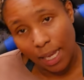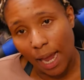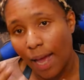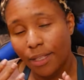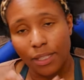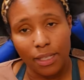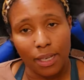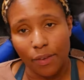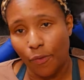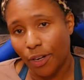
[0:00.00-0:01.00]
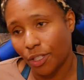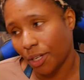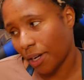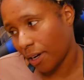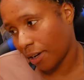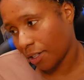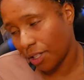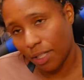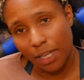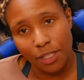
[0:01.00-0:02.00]
like, I just need to get fresh air.
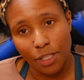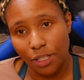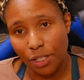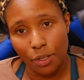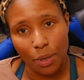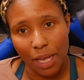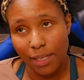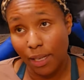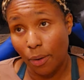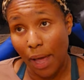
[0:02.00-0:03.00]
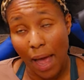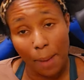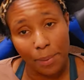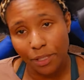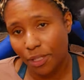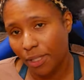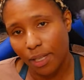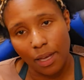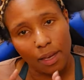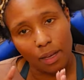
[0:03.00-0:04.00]
She and you know, Katie's like, what happened? She's
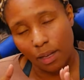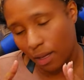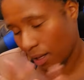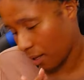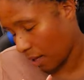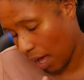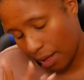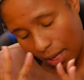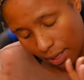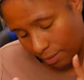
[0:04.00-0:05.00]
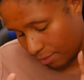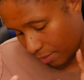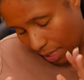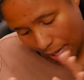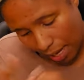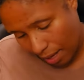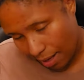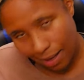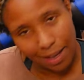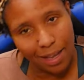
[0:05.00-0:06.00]
like, oh, I, I
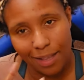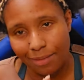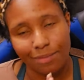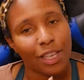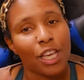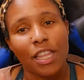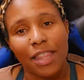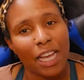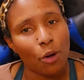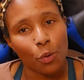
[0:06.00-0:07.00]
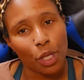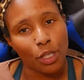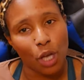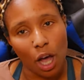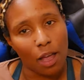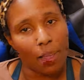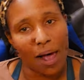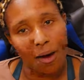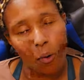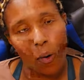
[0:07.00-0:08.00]
yeah. And they don't really talk about it